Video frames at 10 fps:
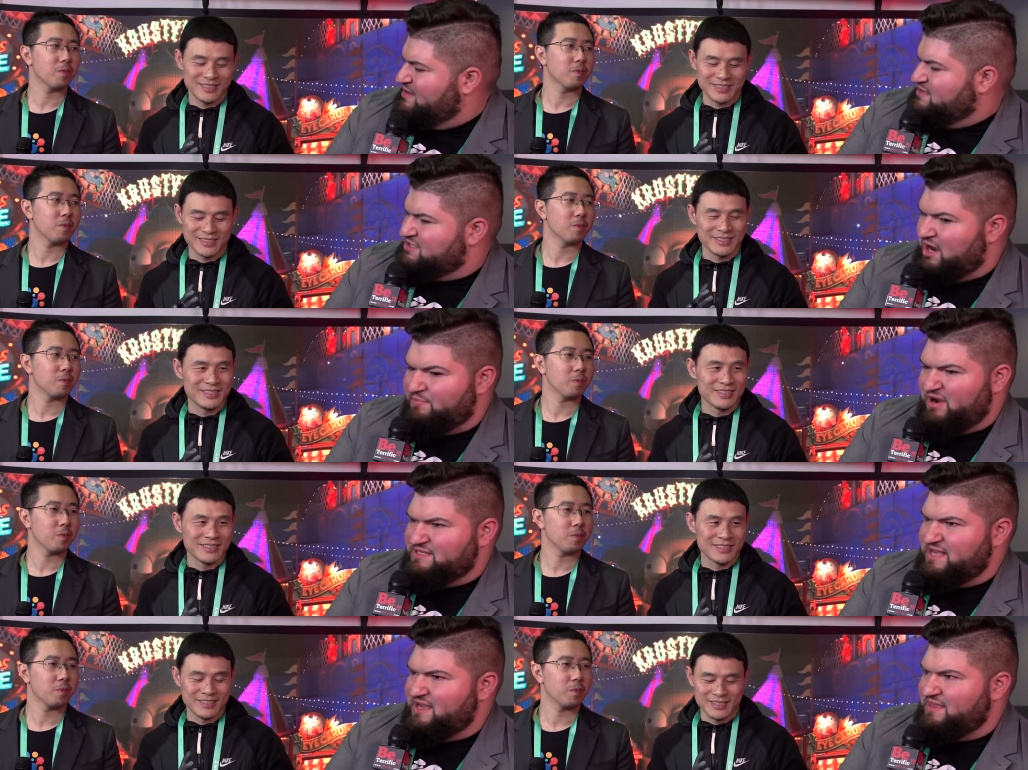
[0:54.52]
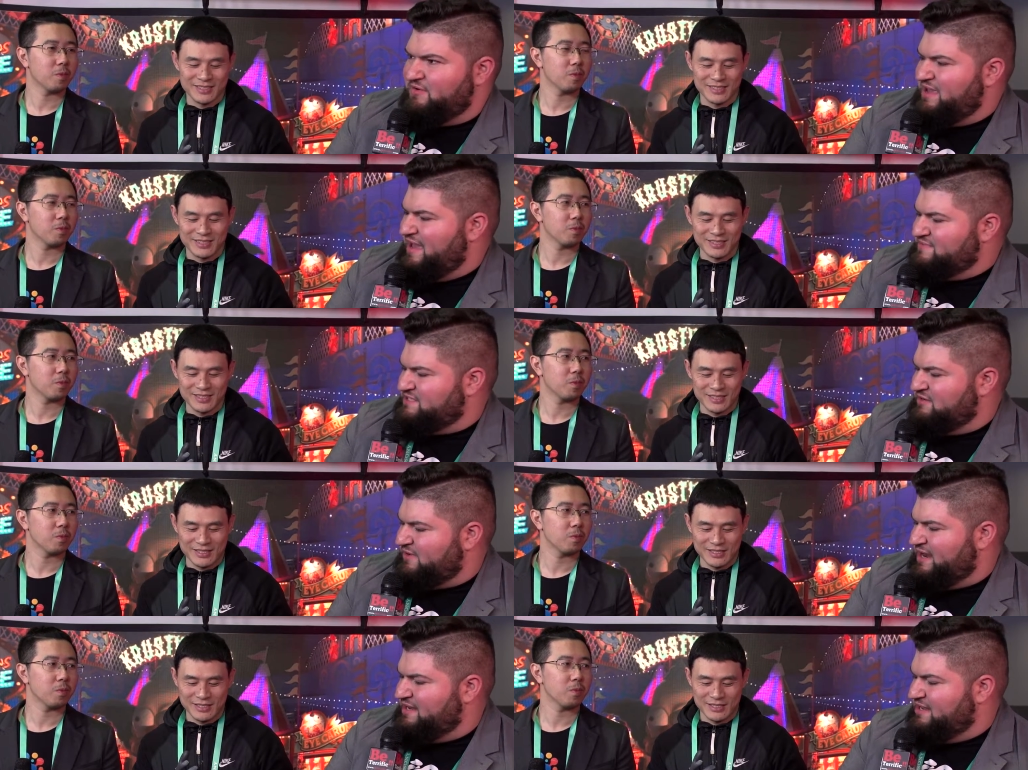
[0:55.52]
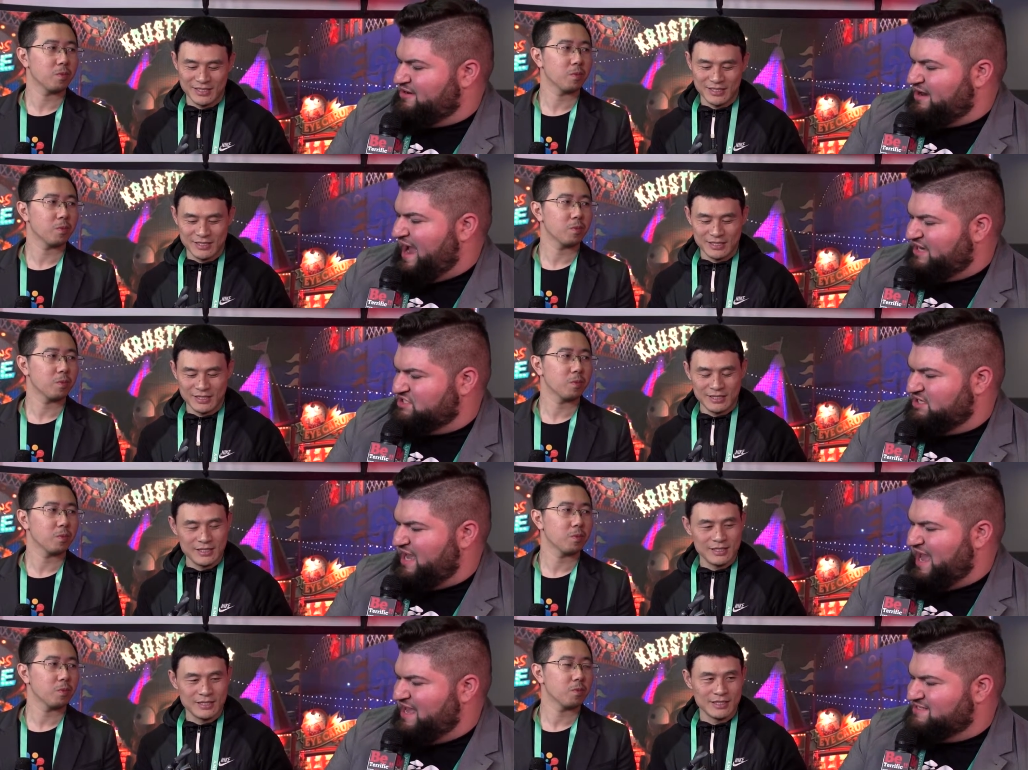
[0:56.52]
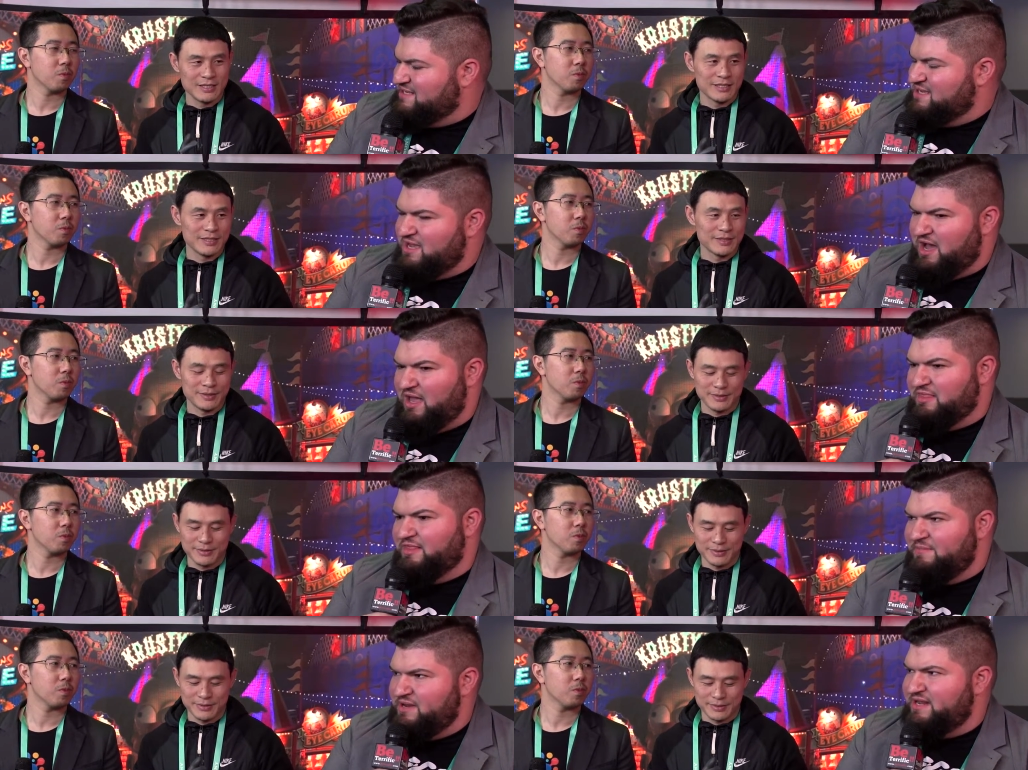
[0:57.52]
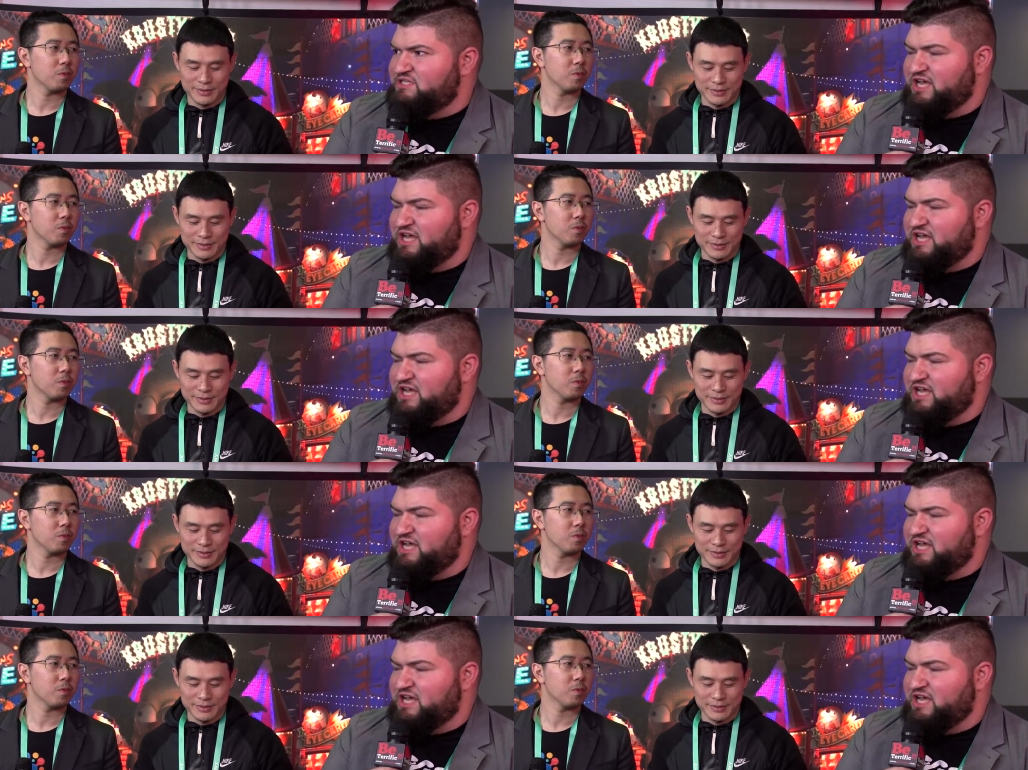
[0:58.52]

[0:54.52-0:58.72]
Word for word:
Speaker 1: So our prosthetic that we have seen right here actually has unlimited